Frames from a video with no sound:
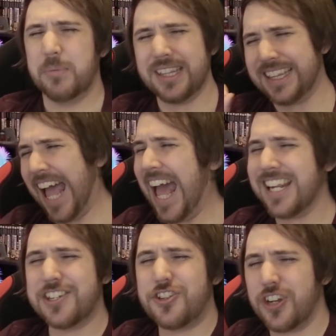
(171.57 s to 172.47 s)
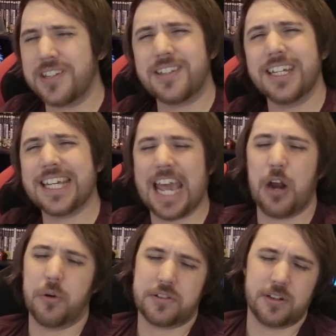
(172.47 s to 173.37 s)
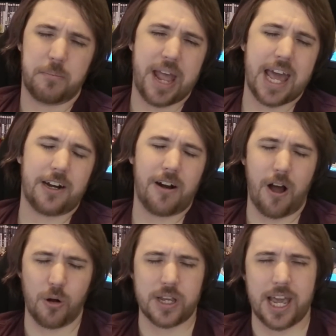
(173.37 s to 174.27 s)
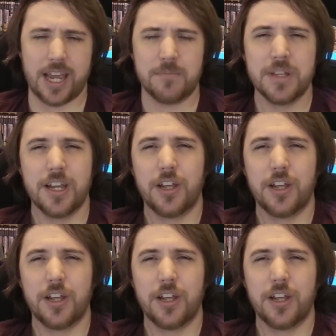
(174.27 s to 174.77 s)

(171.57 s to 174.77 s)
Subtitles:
But that is just the character banner, okay?